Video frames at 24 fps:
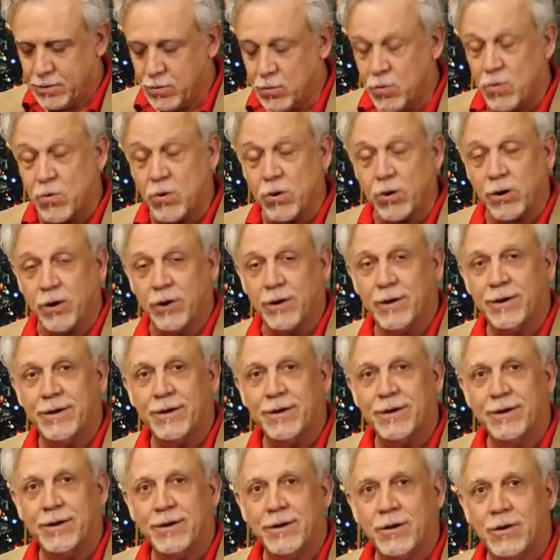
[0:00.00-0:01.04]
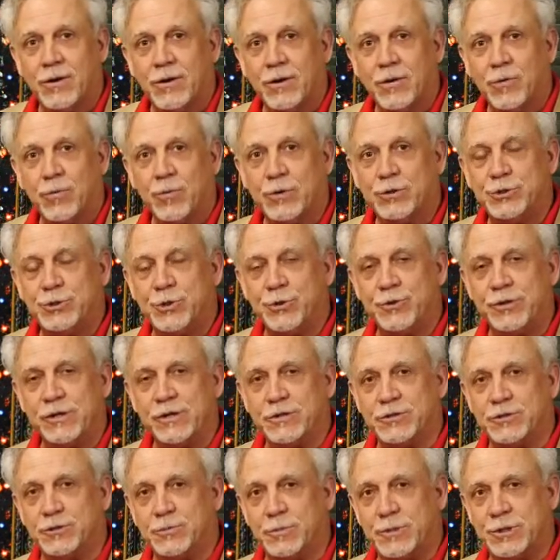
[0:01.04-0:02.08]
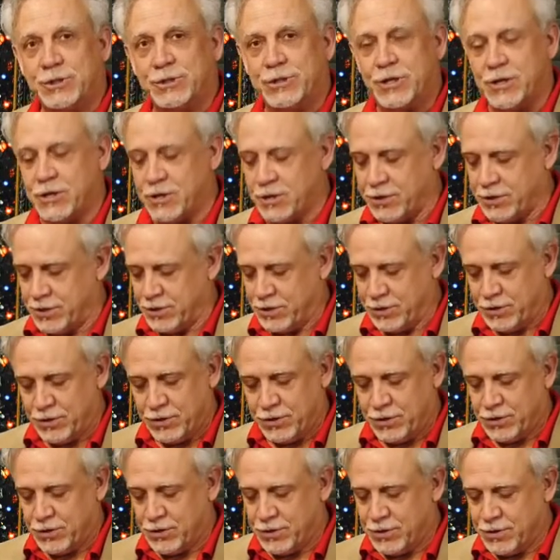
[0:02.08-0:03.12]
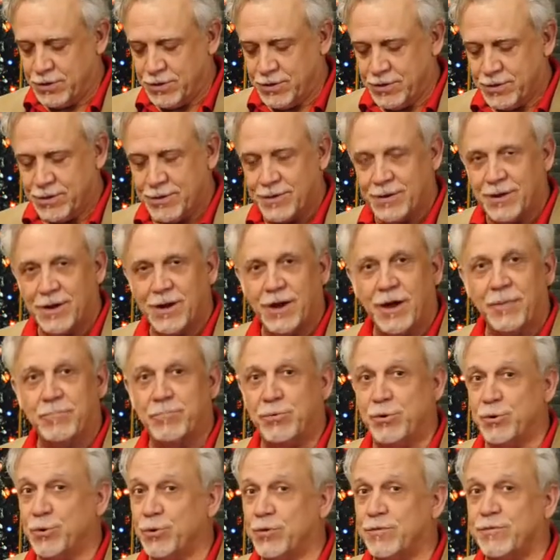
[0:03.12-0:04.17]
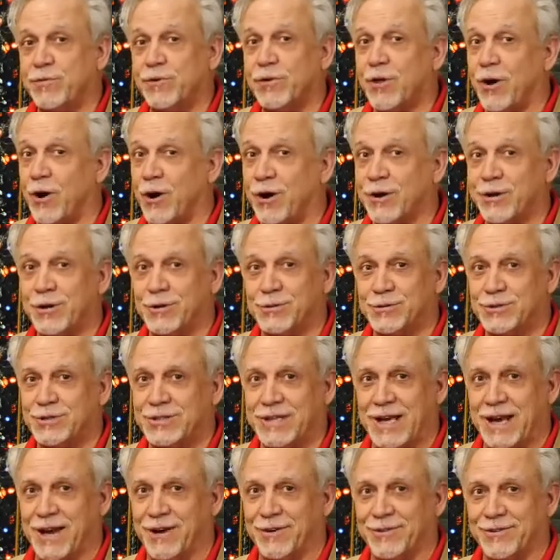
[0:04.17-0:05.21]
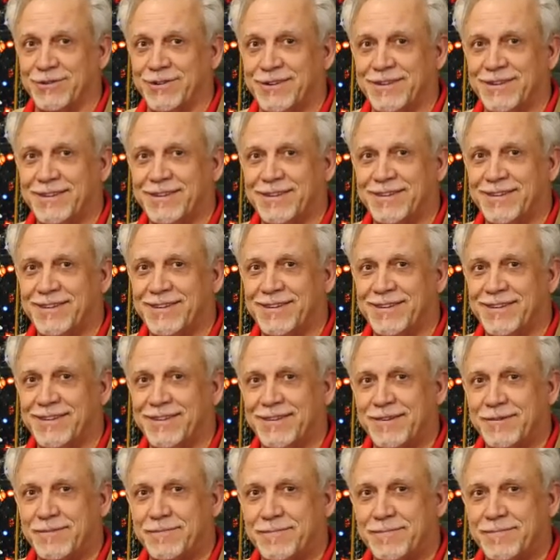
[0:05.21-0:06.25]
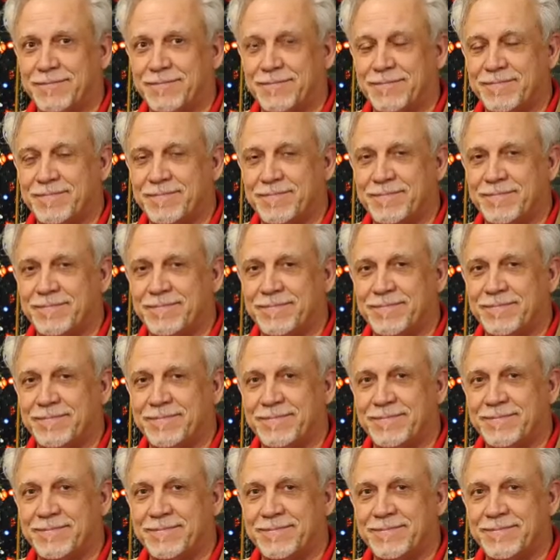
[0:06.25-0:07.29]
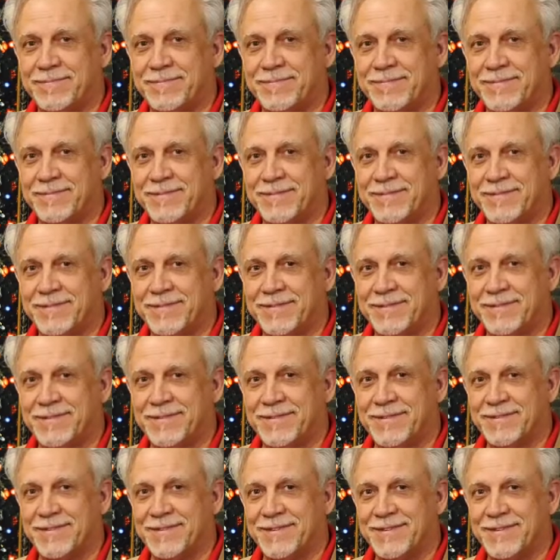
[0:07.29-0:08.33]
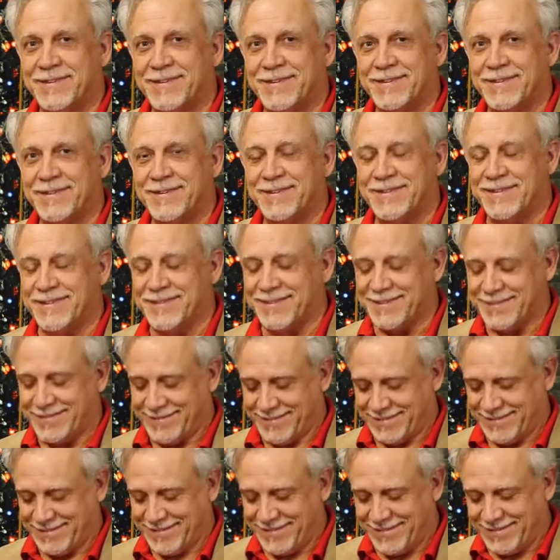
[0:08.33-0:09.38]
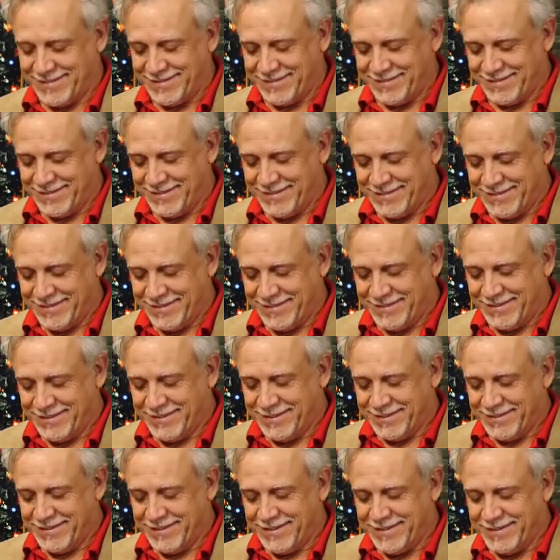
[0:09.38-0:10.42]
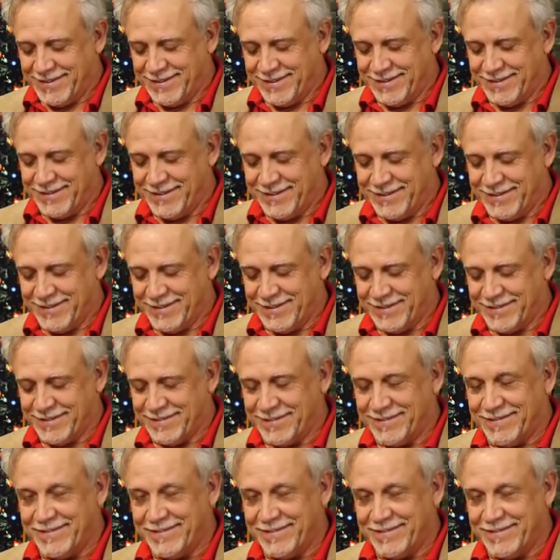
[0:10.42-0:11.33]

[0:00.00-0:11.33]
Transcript: or, when turning the switch on, a beautiful audio sound. With his bag fully packed on Christmas Eve night, Santa paused to listen and try as he might.